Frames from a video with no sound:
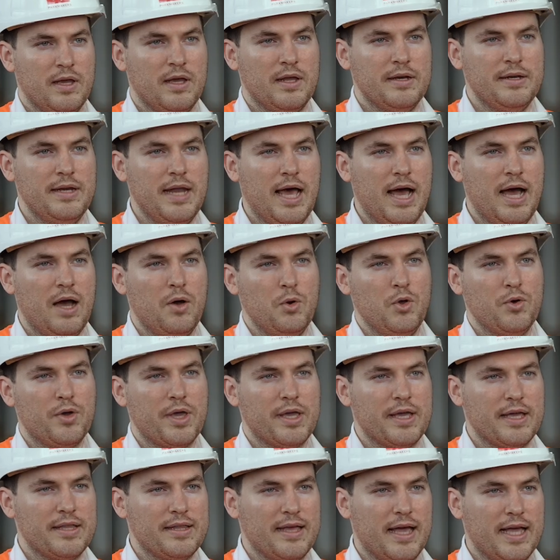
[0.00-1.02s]
Now
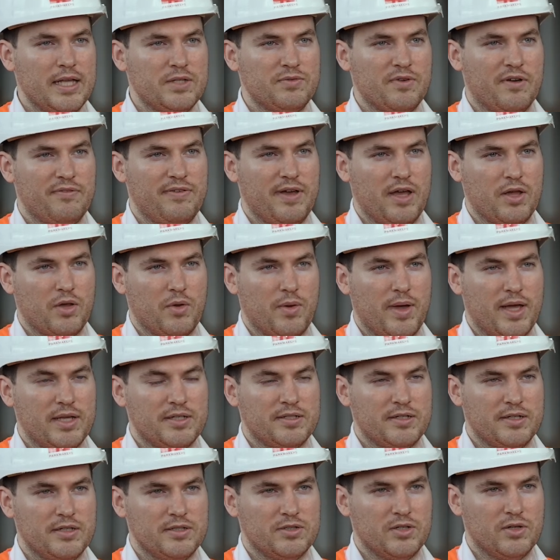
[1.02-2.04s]
looking at the H1
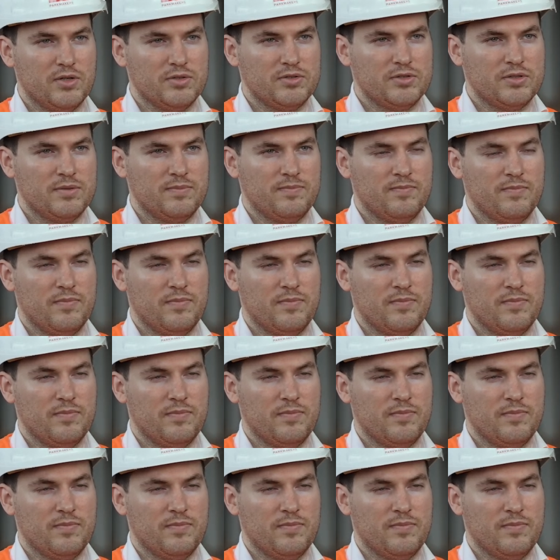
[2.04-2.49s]
valuation results.